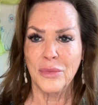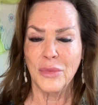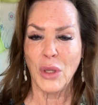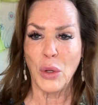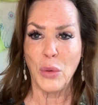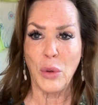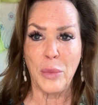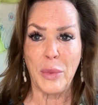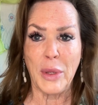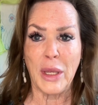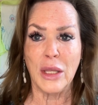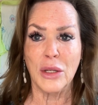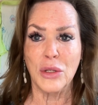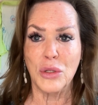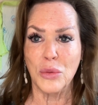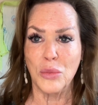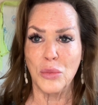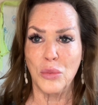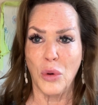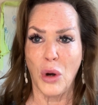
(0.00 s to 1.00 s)
We begin
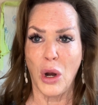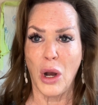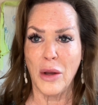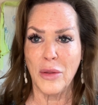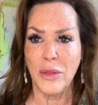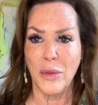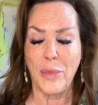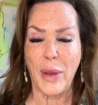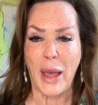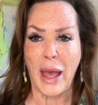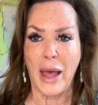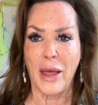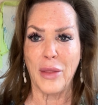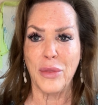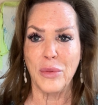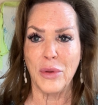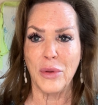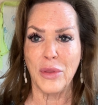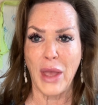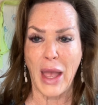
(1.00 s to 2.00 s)
to walk the
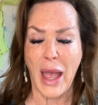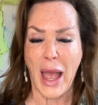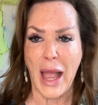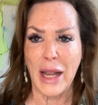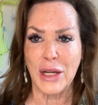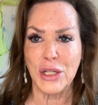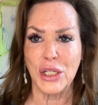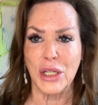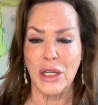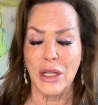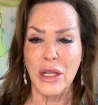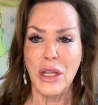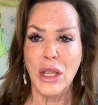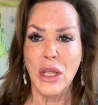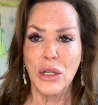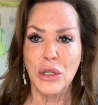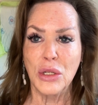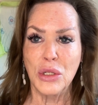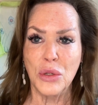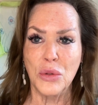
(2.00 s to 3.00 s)
path with action
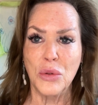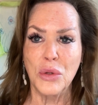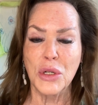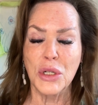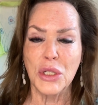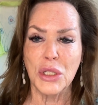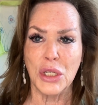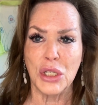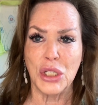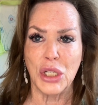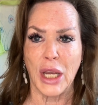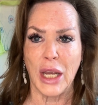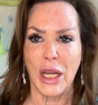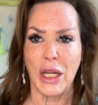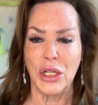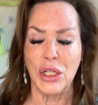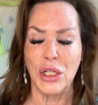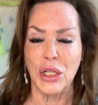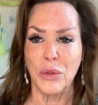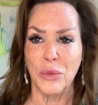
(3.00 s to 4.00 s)
towards the
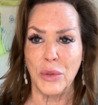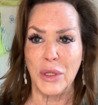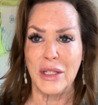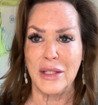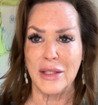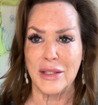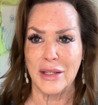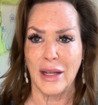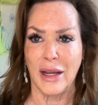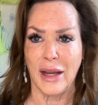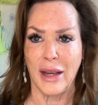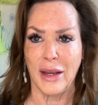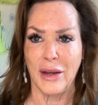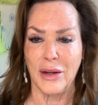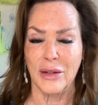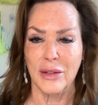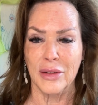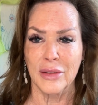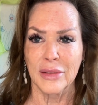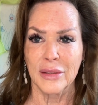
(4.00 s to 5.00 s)
change that we
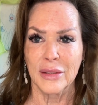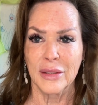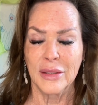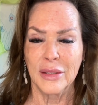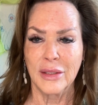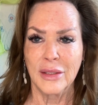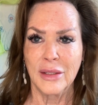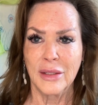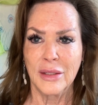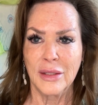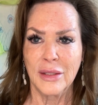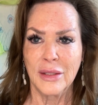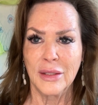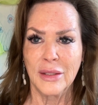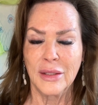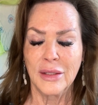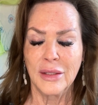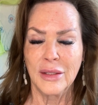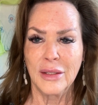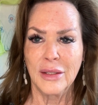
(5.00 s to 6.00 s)
desire.
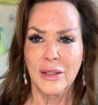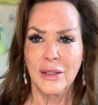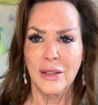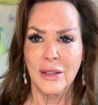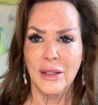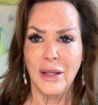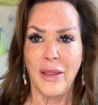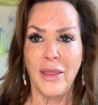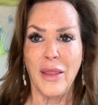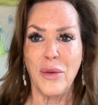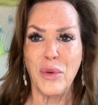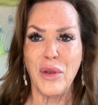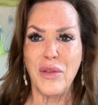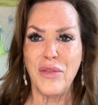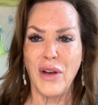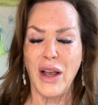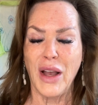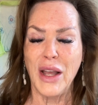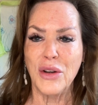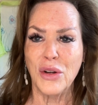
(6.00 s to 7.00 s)
And then we
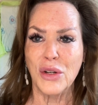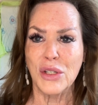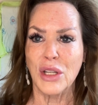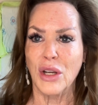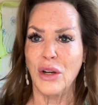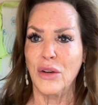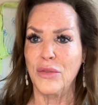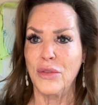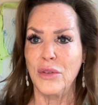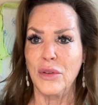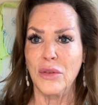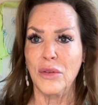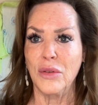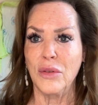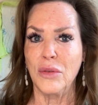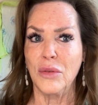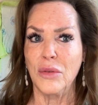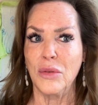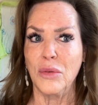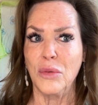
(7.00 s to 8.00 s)
find ourselves,
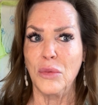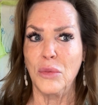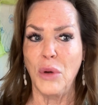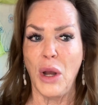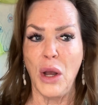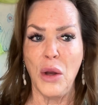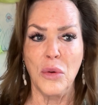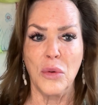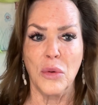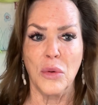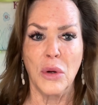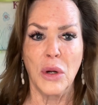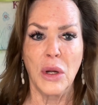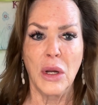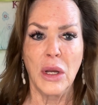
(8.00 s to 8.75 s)
whoa,